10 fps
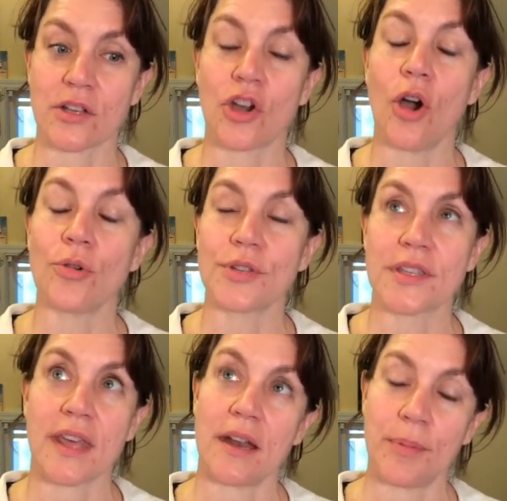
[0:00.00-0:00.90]

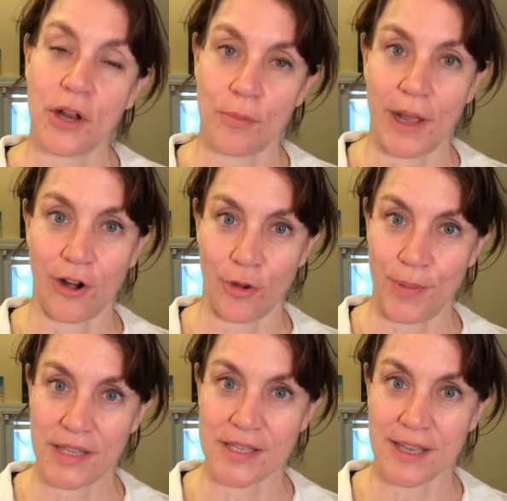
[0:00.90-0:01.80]
ghost that appeared by her
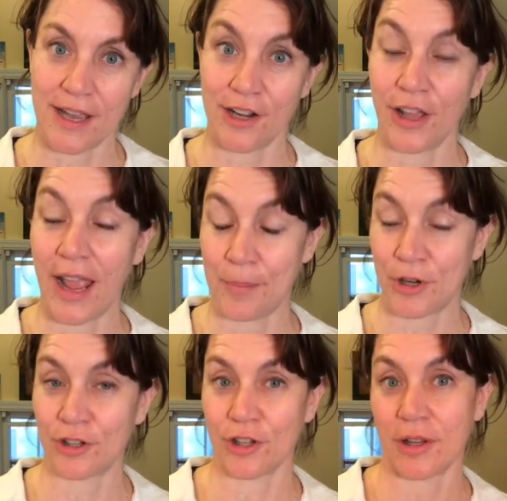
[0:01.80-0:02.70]
bedside
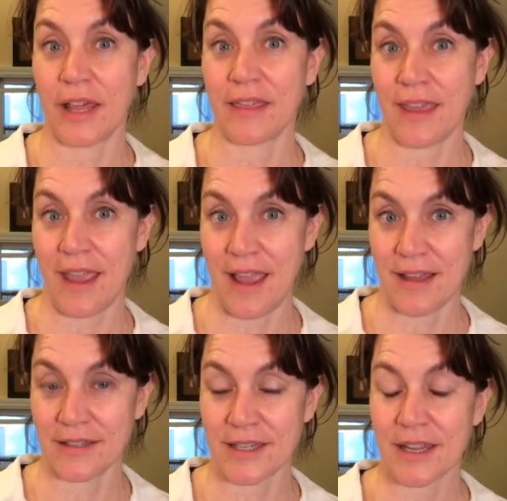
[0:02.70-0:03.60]
happened to look like the
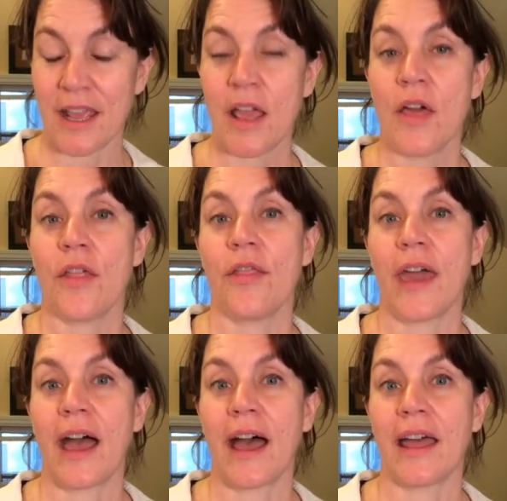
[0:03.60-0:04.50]
aunt
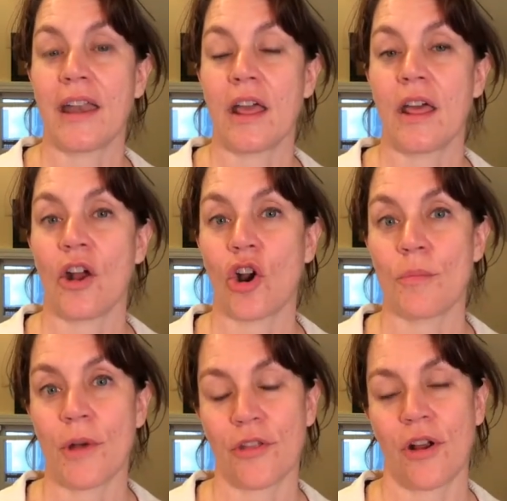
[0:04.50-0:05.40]
that her
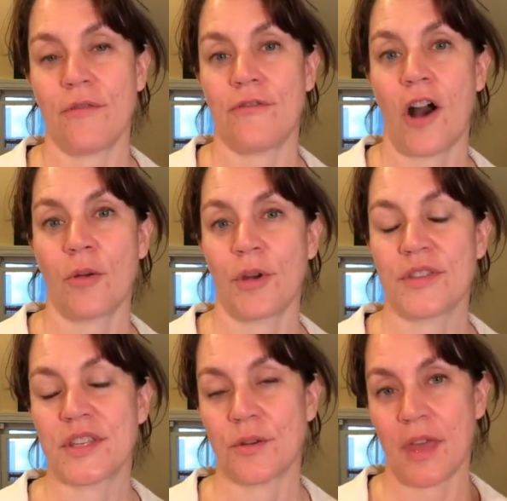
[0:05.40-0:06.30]
mother had fought with.
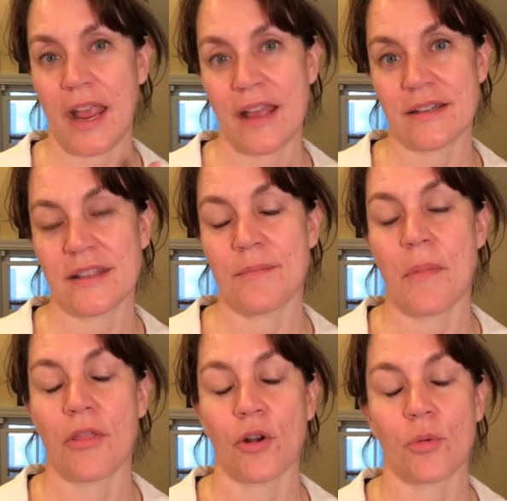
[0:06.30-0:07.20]
So the aunt and the
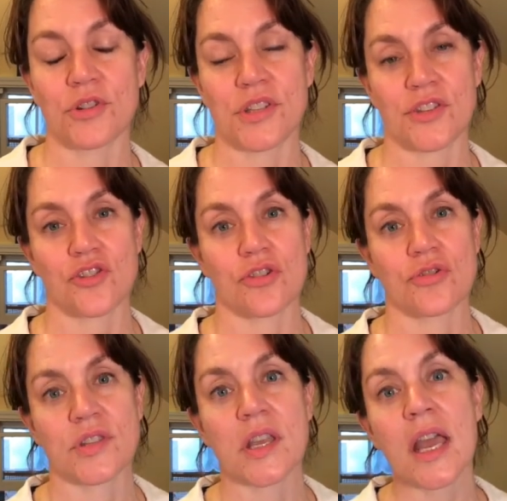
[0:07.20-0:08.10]
mother were
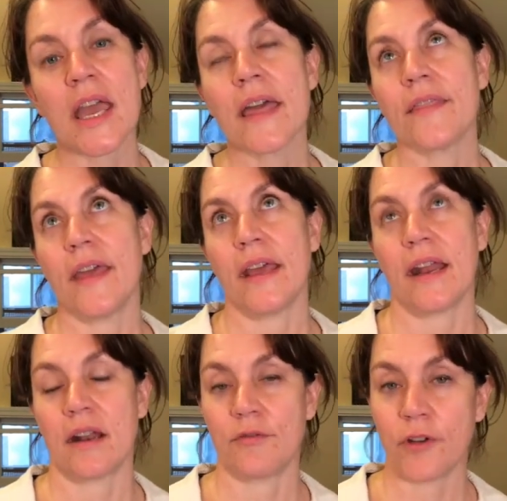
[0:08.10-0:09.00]
sisters. They had
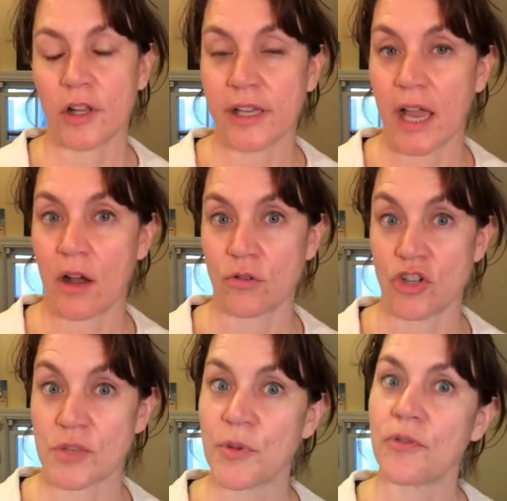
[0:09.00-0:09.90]
had a falling out
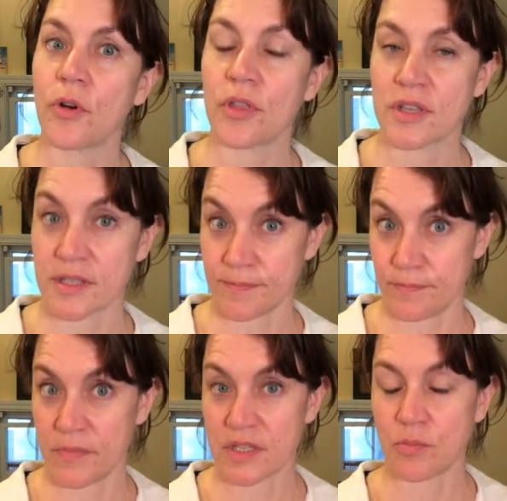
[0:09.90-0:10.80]
just before this
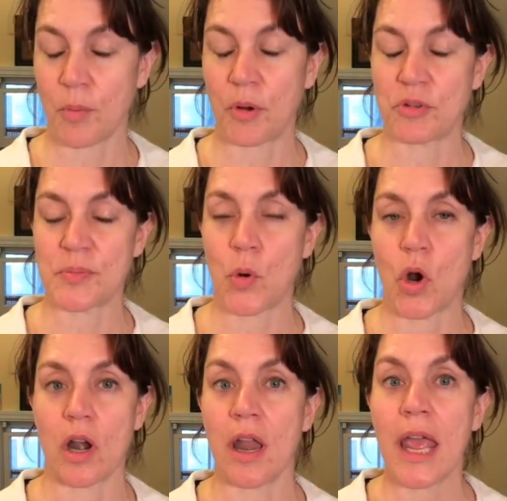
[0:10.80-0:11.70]
woman was
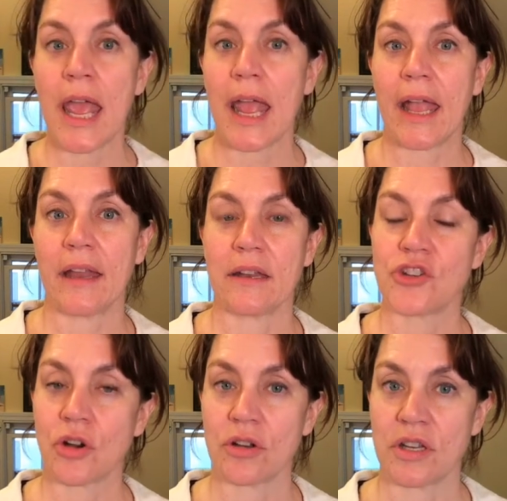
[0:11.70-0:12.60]
born, and it
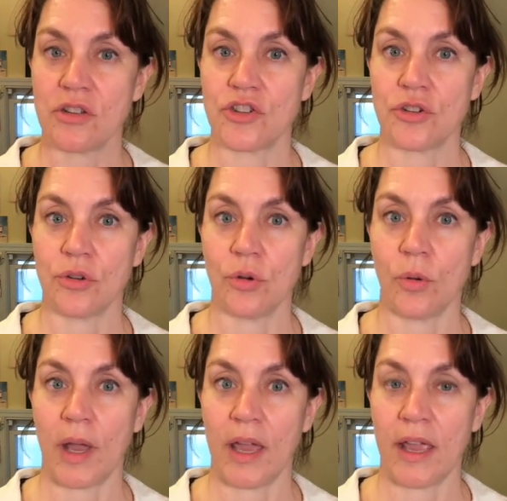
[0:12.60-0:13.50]
turned
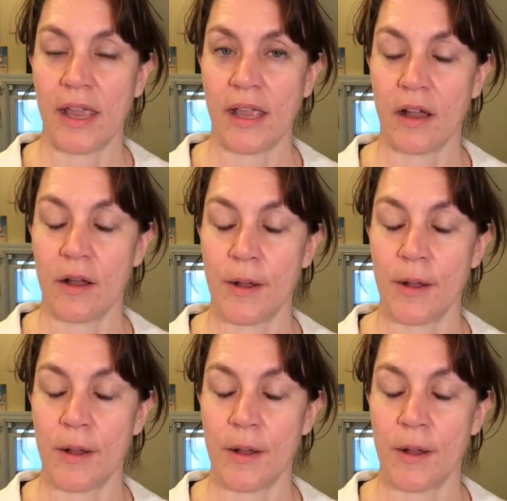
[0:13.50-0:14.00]
into a